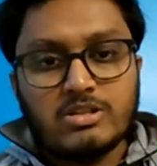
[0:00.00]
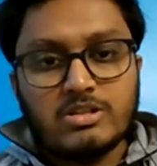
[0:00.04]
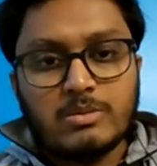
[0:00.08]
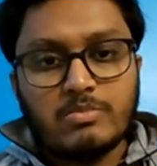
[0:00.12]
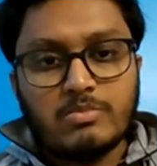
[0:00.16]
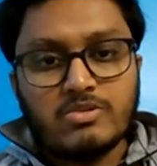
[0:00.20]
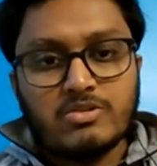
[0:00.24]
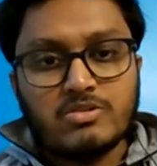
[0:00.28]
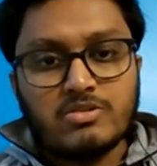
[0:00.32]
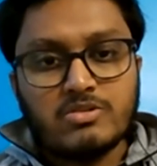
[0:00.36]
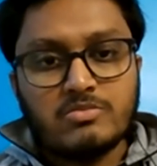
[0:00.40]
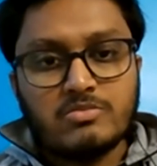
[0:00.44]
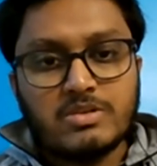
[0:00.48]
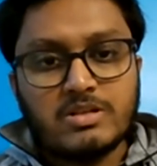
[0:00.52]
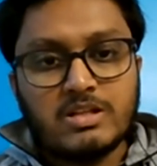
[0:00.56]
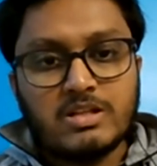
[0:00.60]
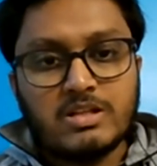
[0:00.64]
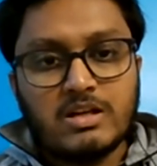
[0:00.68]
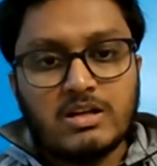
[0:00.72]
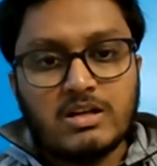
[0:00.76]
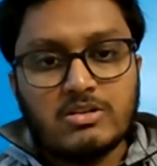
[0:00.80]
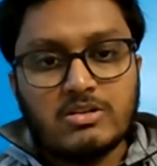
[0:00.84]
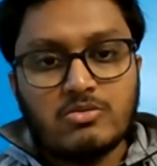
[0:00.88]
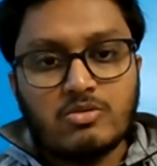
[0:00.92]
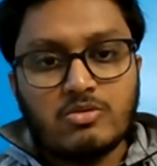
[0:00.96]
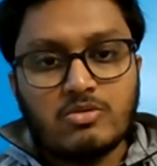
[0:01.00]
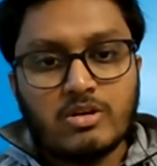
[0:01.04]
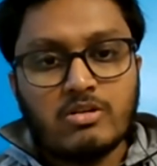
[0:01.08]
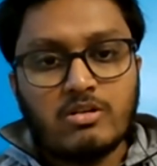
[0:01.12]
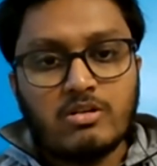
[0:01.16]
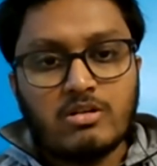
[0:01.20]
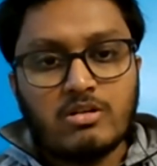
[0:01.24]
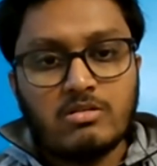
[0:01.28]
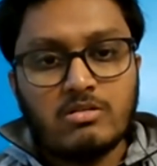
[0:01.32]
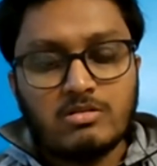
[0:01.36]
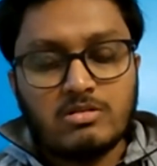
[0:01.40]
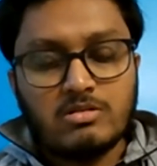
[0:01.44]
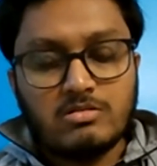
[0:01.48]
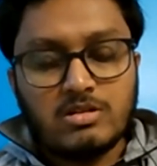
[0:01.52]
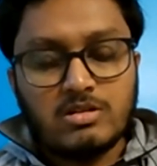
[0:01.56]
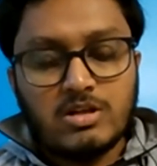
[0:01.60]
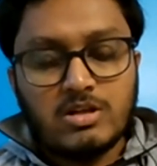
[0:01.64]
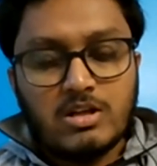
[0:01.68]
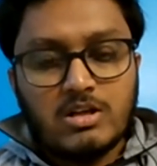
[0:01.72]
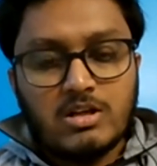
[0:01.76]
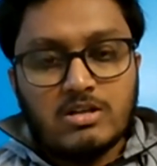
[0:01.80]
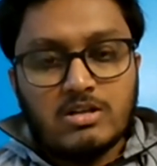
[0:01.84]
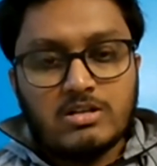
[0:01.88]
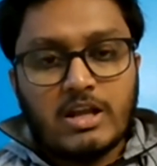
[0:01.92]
was supposed to be the Tokyo uh,